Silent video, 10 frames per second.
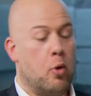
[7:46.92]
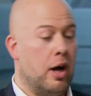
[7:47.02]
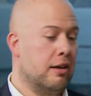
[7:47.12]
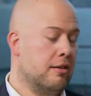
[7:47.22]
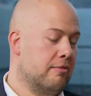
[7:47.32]

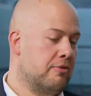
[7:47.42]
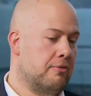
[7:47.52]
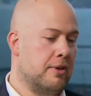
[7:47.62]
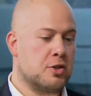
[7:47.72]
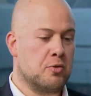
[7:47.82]
well,
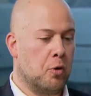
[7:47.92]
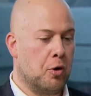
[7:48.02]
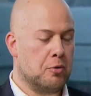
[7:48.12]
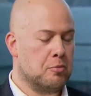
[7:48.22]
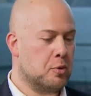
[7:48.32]
first of
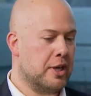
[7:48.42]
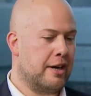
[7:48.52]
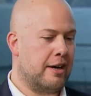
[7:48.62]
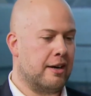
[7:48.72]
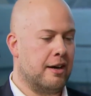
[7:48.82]
all, we
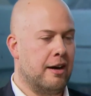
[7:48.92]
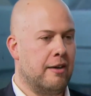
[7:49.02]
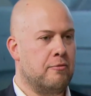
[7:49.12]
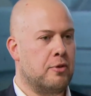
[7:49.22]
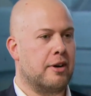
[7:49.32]
are
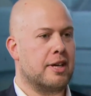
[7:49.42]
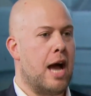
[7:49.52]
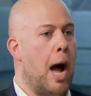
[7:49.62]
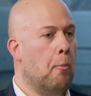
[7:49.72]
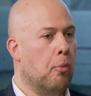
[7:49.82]
uh, very
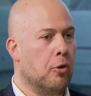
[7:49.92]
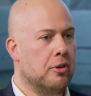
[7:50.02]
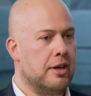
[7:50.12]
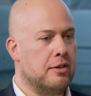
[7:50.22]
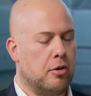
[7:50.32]

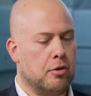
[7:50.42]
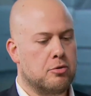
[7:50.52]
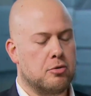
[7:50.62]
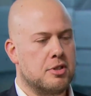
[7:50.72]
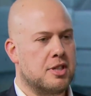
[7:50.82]
humbled and
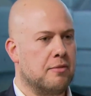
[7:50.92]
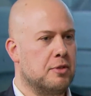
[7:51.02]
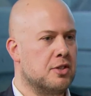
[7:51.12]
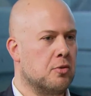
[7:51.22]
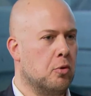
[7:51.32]
honored to receive
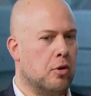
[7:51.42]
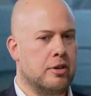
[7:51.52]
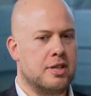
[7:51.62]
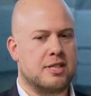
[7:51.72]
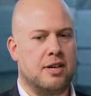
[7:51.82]
this
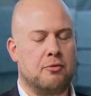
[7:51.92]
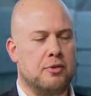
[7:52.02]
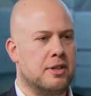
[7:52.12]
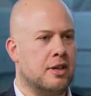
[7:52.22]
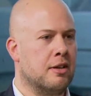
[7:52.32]
award. It's
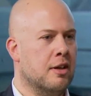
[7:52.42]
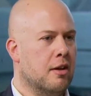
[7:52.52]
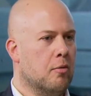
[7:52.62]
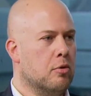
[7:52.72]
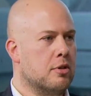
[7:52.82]
something that
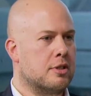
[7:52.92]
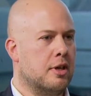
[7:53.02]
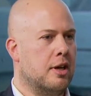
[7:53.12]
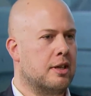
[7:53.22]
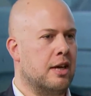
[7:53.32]
was
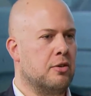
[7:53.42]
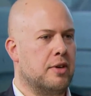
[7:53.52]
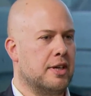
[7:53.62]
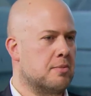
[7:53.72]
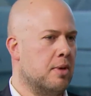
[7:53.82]
uh, kind of
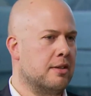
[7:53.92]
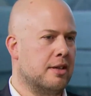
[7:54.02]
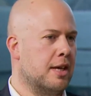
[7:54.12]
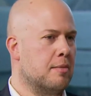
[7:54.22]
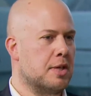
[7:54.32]
unexpected.
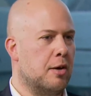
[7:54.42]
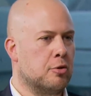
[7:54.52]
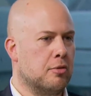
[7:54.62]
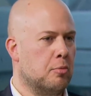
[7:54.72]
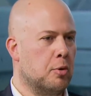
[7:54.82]
It came
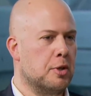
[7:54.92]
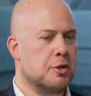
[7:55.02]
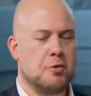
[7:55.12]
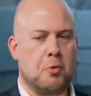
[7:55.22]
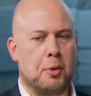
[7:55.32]
out of the blue
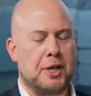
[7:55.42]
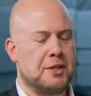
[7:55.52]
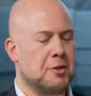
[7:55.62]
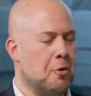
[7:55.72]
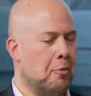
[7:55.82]
because nobody
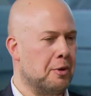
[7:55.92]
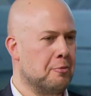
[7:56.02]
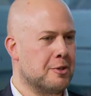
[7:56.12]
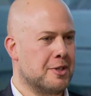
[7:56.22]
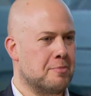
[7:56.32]
in the company
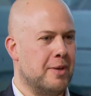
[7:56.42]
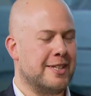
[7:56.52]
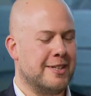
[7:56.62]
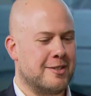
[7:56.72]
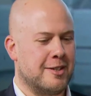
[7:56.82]
was
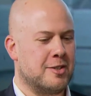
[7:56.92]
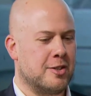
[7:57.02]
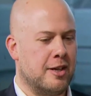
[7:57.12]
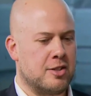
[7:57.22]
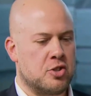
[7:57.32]
expecting such
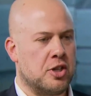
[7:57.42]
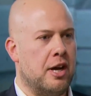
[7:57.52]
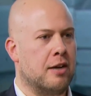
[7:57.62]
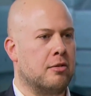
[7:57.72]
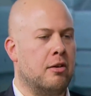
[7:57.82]
a, such an
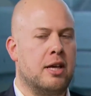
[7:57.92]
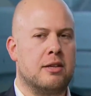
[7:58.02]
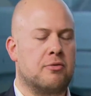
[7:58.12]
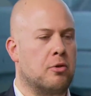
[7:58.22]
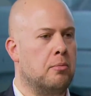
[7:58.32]

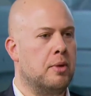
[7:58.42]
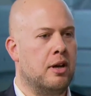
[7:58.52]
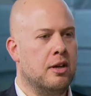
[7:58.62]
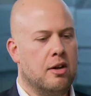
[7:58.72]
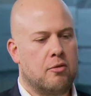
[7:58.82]
accolade from uh,
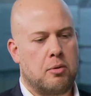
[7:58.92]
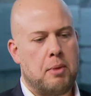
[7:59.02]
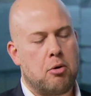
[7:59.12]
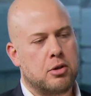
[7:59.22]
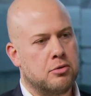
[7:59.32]
from
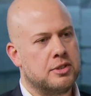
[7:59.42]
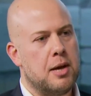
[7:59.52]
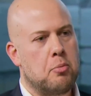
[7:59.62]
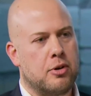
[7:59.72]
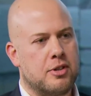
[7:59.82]
our
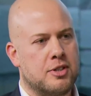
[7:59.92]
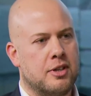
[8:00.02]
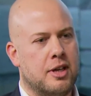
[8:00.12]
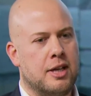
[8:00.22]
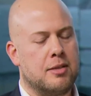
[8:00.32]
contemporaries
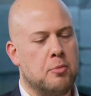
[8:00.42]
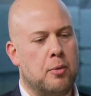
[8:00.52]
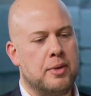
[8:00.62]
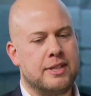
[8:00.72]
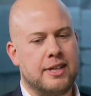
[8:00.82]
uh, at the moment.